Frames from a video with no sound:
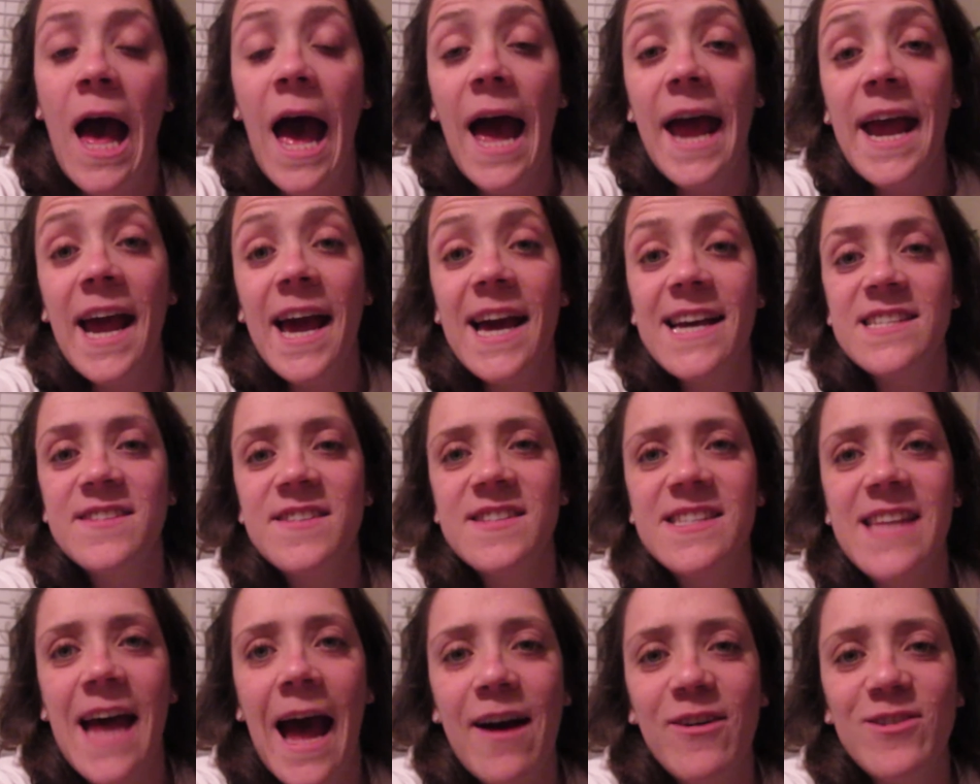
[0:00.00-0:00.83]
Hi guys,
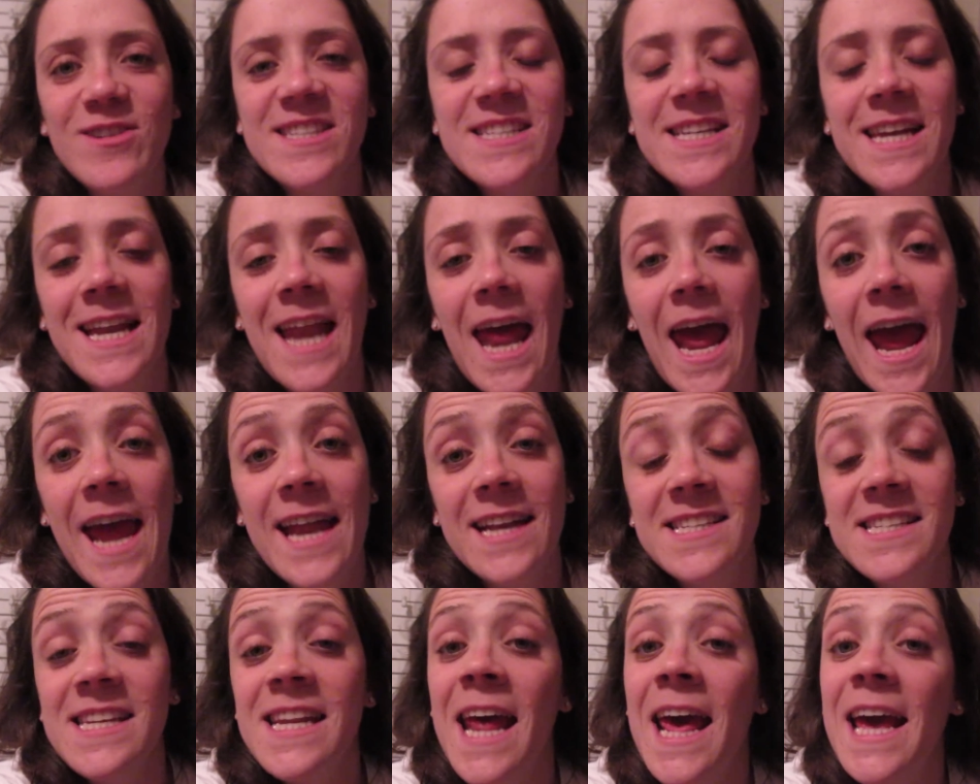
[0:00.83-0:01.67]
this is Allison,
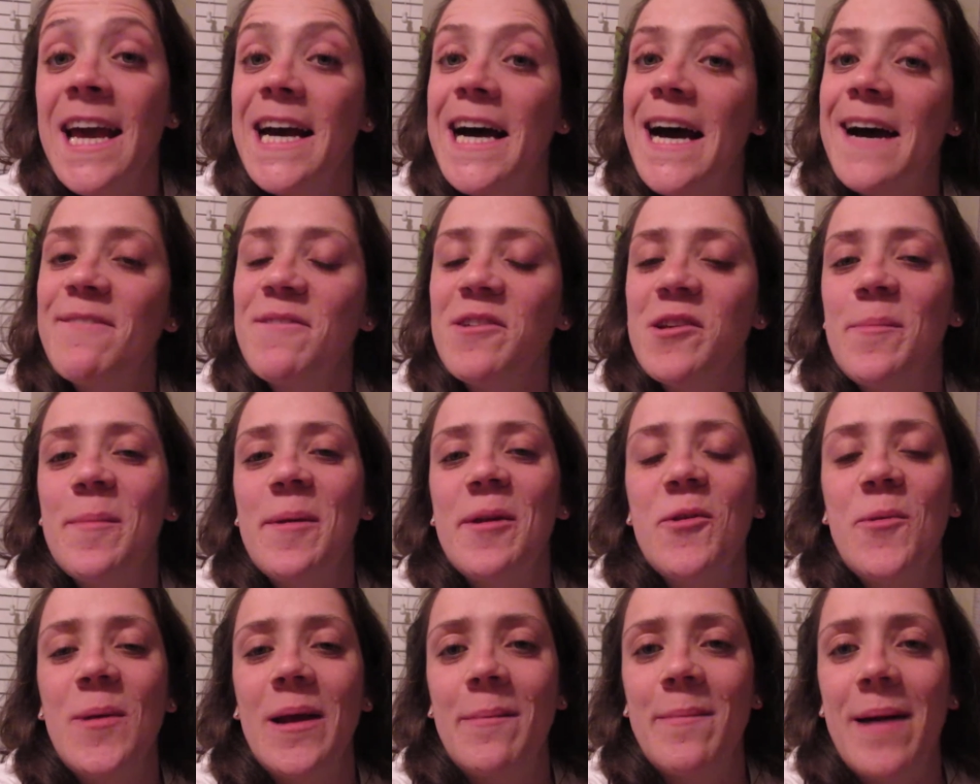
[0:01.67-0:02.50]
and today I'm going to
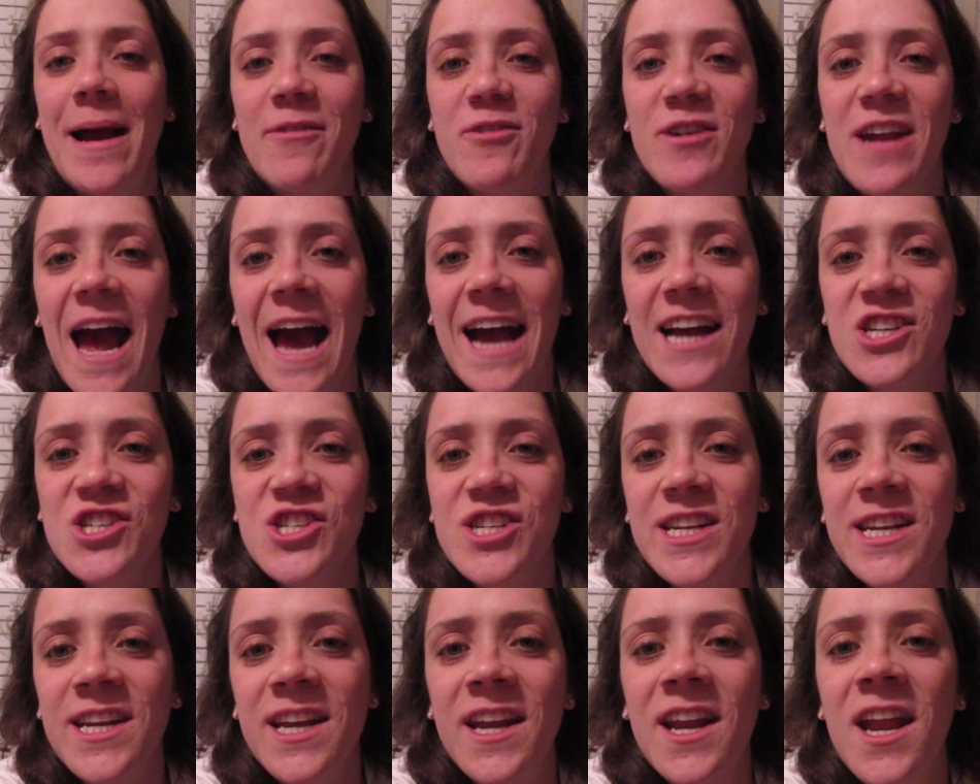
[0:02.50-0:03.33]
be doing my
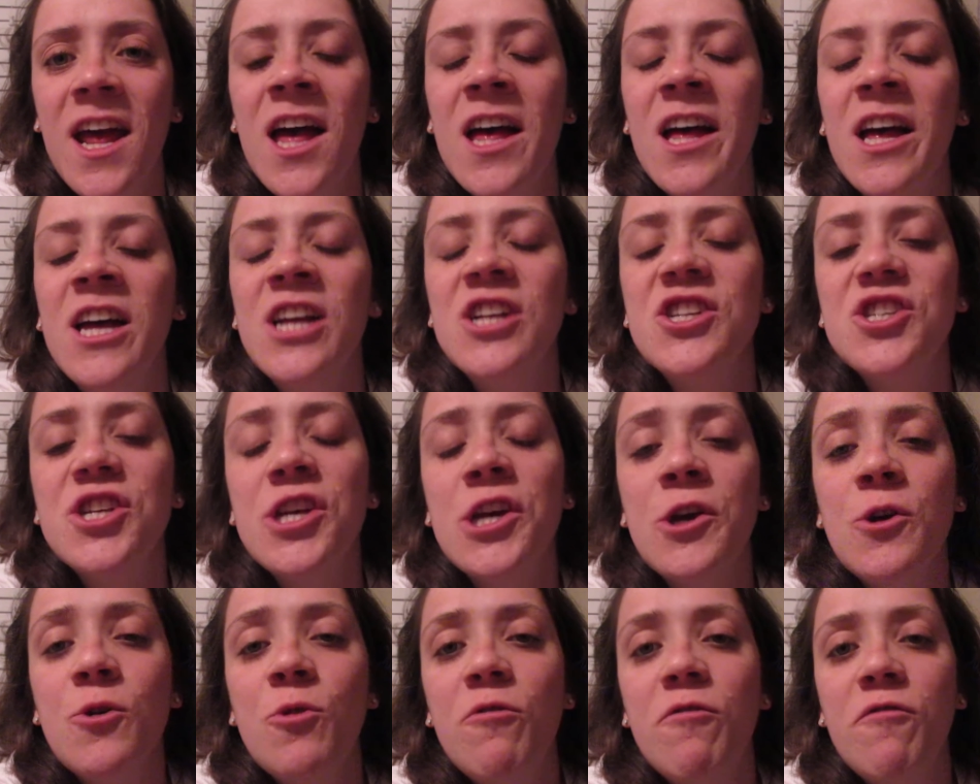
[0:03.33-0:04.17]
reaction
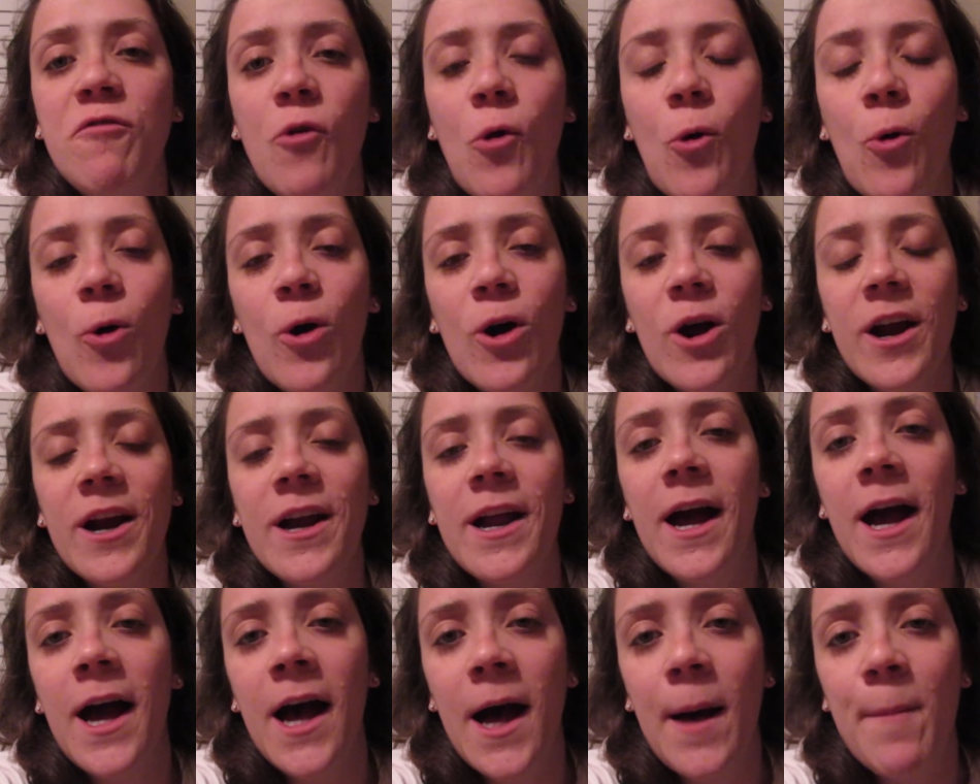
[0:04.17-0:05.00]
to
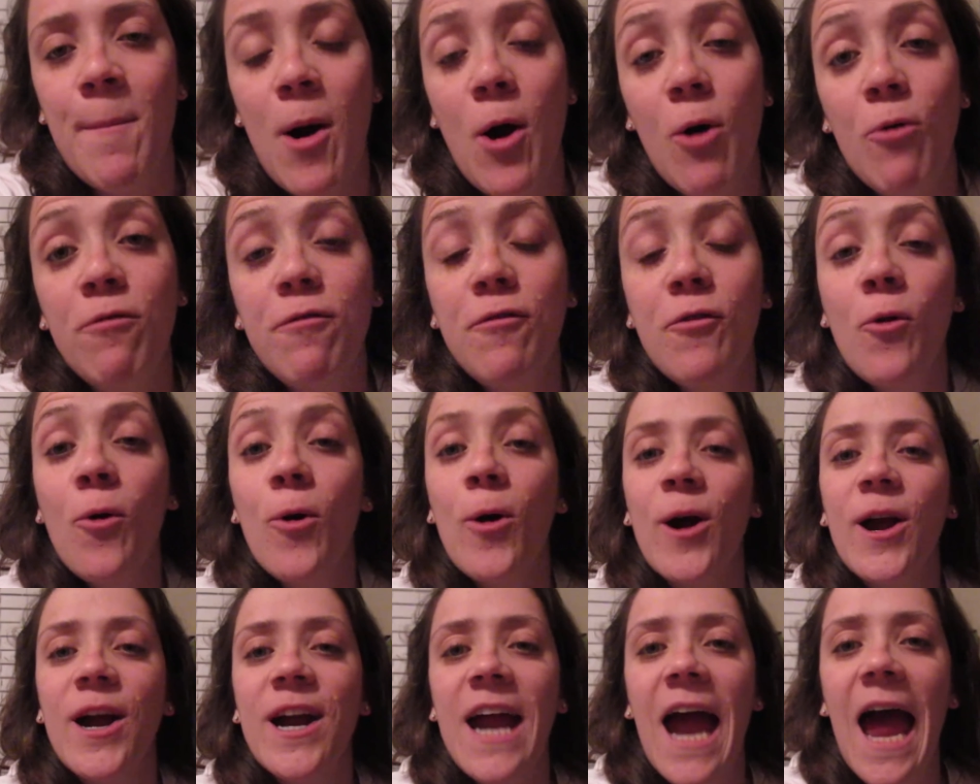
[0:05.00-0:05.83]

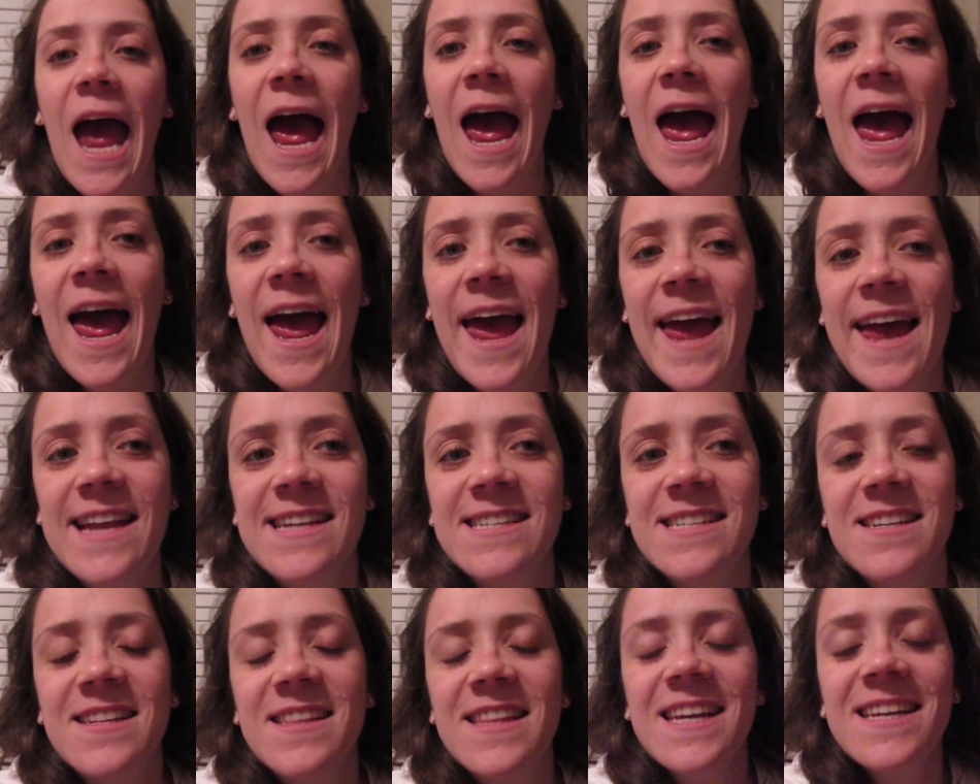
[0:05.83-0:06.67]
404,
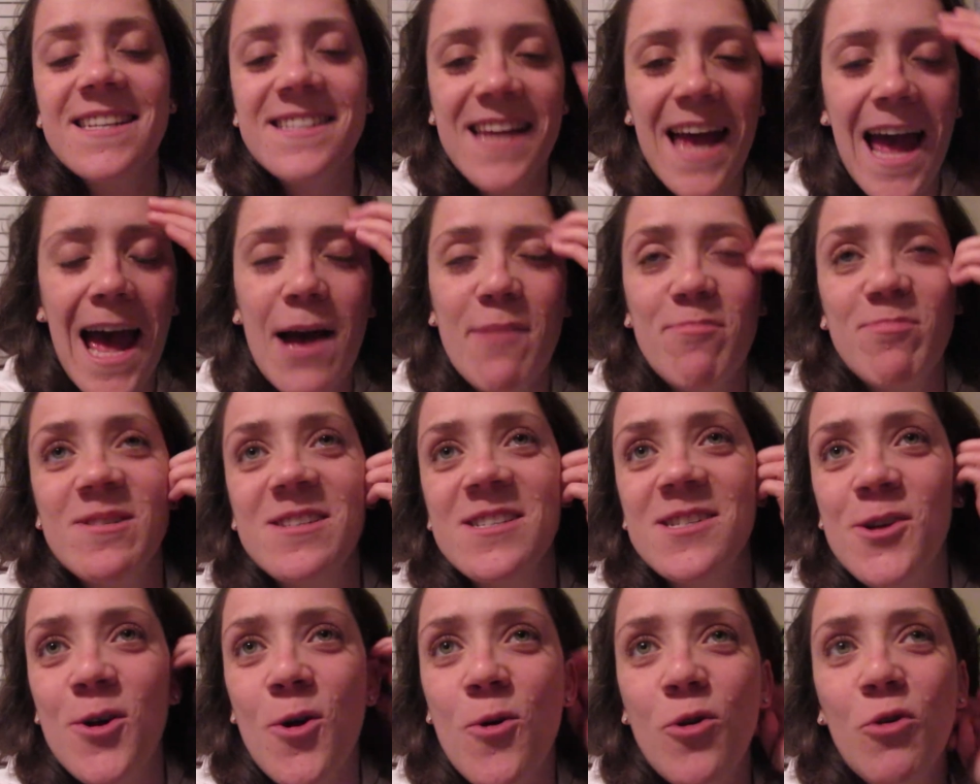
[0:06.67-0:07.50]
and this
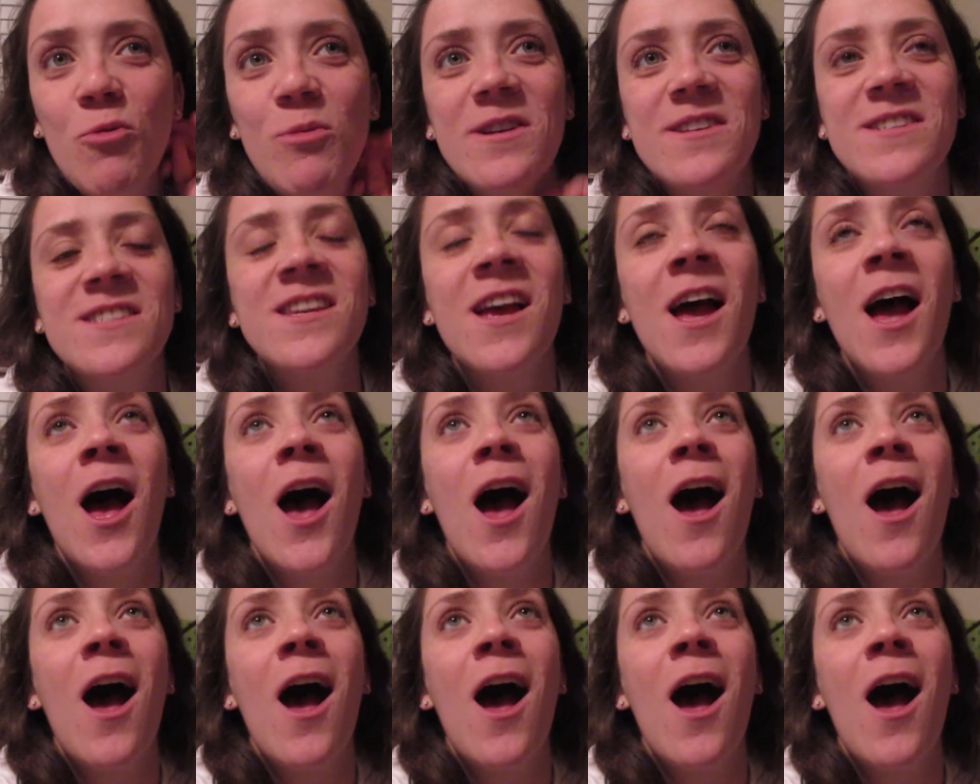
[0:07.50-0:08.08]
episode was